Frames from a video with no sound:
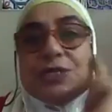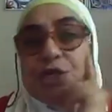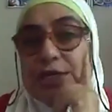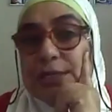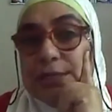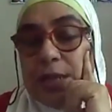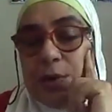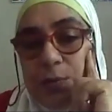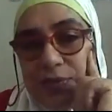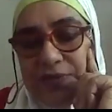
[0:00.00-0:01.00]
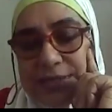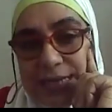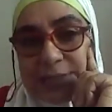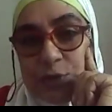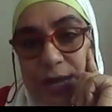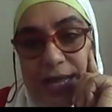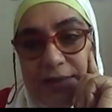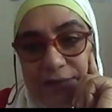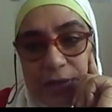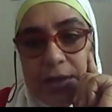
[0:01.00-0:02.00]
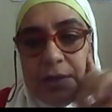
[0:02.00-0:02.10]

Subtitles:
shin with fatha into a heavy.